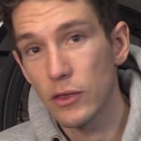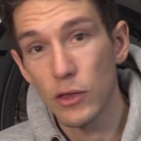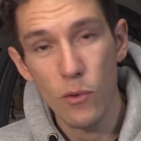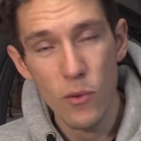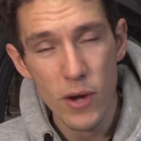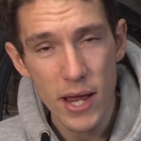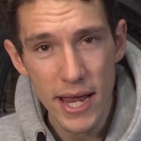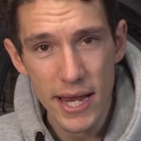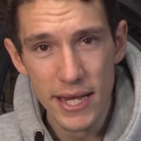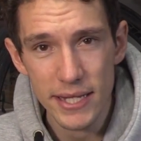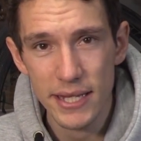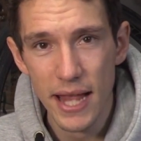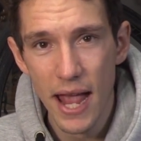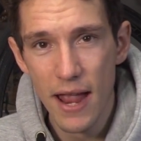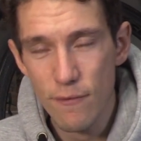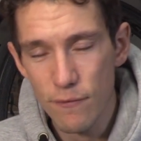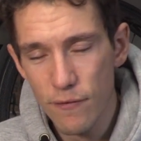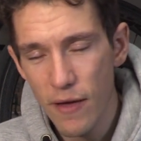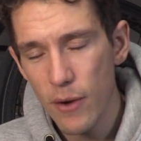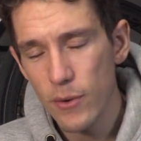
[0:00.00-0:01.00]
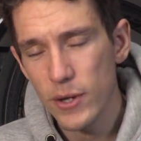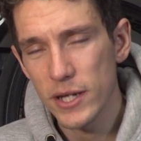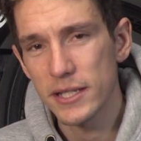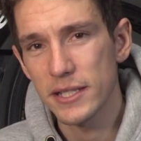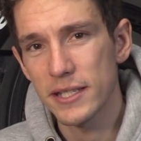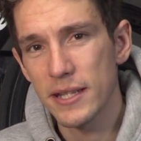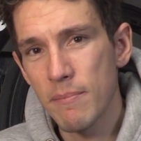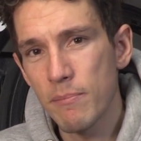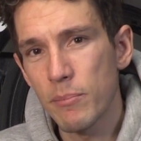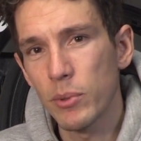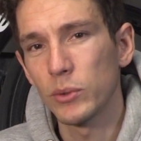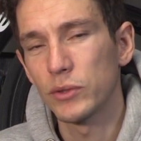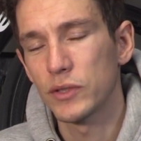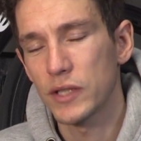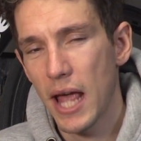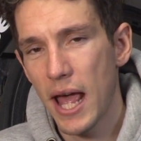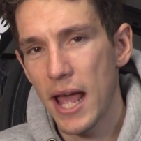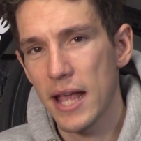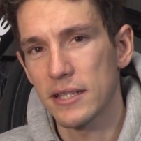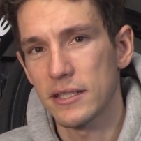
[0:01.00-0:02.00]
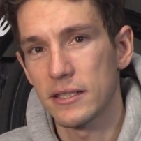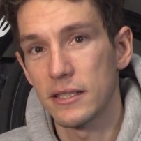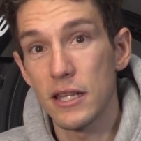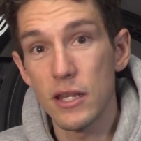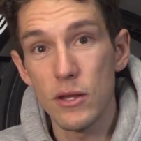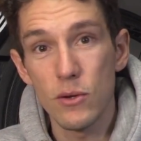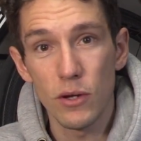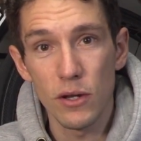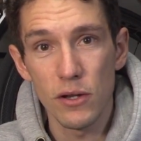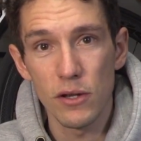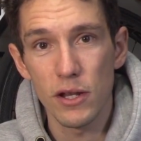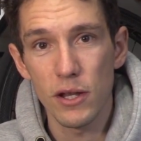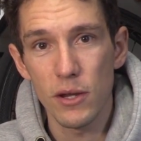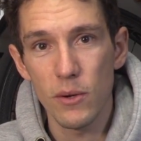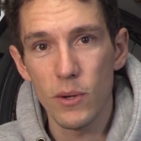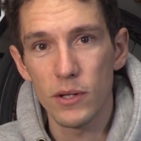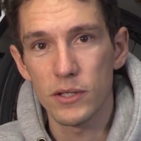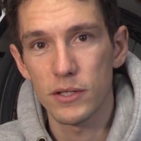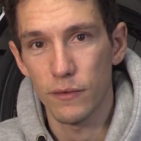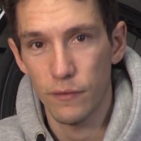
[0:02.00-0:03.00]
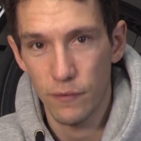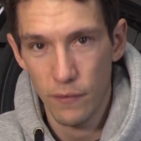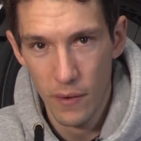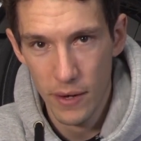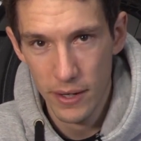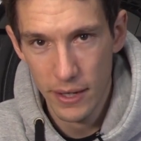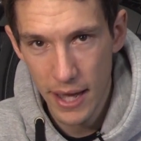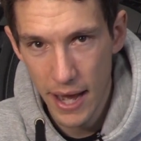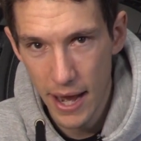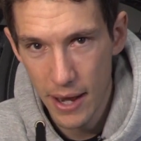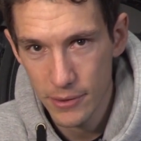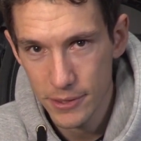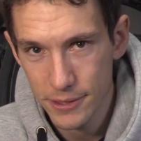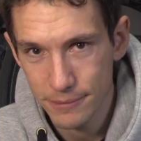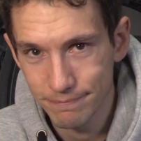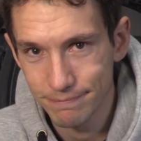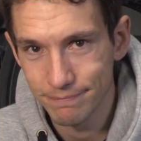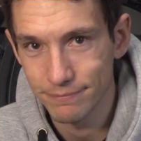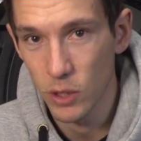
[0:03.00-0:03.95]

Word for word: There is a very simple test that you can do to find out.